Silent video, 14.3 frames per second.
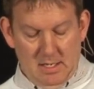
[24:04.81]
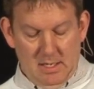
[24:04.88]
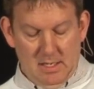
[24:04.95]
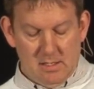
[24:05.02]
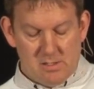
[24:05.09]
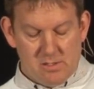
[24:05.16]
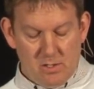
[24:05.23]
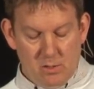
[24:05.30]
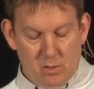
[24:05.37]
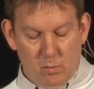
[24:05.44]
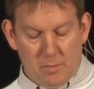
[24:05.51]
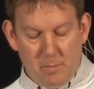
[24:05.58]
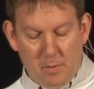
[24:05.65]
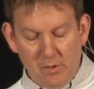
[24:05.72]
And so
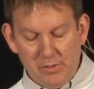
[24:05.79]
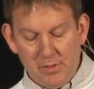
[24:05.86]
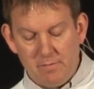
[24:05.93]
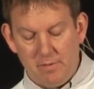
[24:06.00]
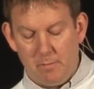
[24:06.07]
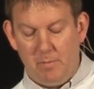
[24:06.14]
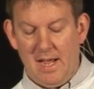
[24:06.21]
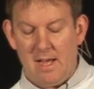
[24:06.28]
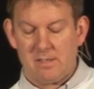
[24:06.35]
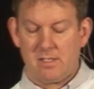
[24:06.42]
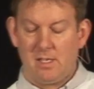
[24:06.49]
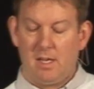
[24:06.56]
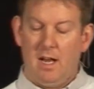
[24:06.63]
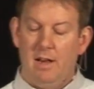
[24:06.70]
with both of them
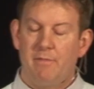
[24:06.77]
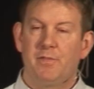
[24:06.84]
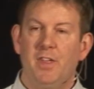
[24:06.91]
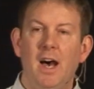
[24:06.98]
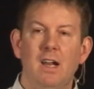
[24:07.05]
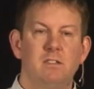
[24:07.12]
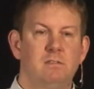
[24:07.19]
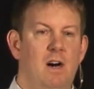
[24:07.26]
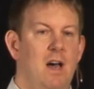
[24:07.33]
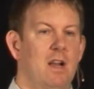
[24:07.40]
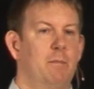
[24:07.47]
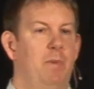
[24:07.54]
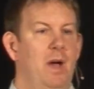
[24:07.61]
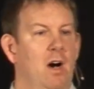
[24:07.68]
passing, I've thought a lot
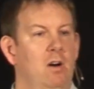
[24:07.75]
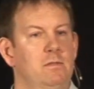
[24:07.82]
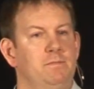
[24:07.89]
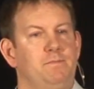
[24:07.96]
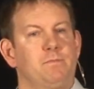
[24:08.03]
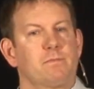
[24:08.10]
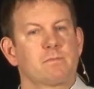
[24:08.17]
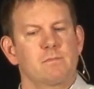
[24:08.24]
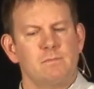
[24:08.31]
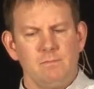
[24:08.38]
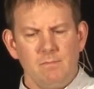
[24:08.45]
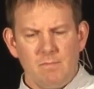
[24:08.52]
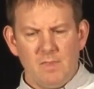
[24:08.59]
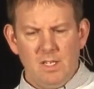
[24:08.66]
about
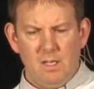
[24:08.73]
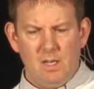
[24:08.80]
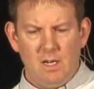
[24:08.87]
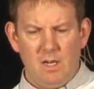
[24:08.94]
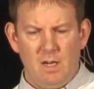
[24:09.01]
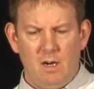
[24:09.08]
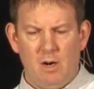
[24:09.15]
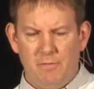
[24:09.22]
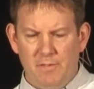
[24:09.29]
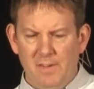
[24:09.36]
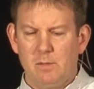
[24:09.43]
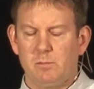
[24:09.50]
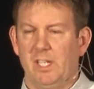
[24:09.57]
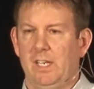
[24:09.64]
our
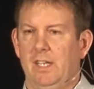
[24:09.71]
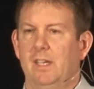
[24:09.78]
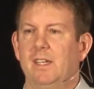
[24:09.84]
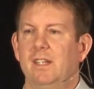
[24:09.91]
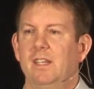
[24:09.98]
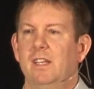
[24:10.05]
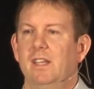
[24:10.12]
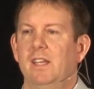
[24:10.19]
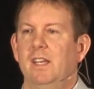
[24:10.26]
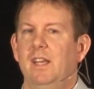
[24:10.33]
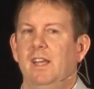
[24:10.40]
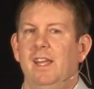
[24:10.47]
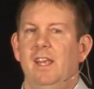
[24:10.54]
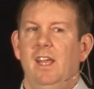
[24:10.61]
family.
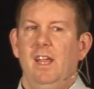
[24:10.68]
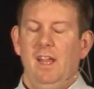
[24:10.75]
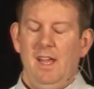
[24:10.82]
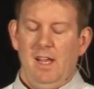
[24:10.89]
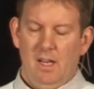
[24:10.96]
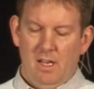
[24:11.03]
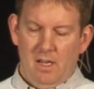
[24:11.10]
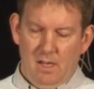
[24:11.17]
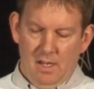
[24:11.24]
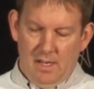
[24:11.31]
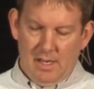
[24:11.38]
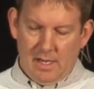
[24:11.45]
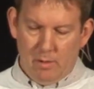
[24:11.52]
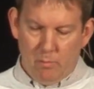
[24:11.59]
And
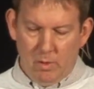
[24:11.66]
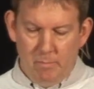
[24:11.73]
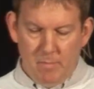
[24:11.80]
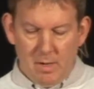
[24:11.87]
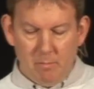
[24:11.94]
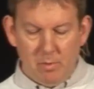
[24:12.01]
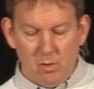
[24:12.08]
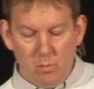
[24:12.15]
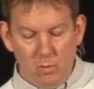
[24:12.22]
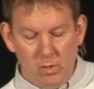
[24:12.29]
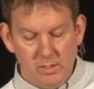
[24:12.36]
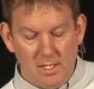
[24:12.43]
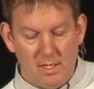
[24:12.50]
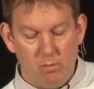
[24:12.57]
I remember
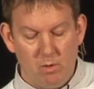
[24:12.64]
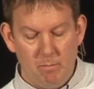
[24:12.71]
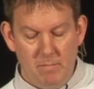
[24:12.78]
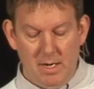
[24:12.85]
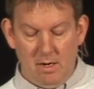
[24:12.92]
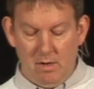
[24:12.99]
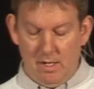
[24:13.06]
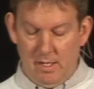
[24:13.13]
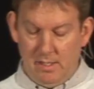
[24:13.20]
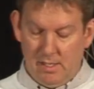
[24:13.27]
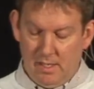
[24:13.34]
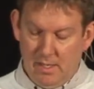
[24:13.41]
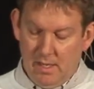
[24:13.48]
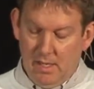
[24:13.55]
when they were married,
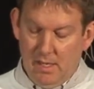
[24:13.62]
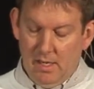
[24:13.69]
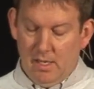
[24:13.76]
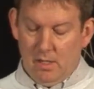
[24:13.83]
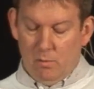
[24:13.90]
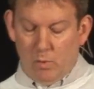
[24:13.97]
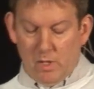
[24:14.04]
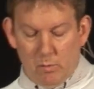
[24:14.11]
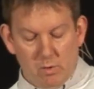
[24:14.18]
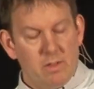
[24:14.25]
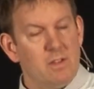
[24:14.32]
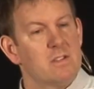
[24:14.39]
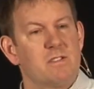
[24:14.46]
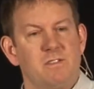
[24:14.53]
and we were
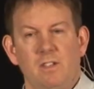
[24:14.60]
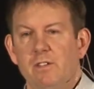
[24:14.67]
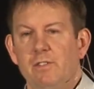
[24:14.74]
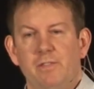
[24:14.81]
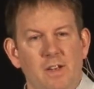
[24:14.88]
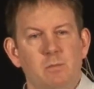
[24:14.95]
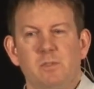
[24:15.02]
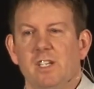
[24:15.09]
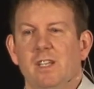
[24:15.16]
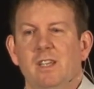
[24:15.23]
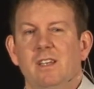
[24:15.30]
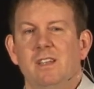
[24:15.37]
this little family.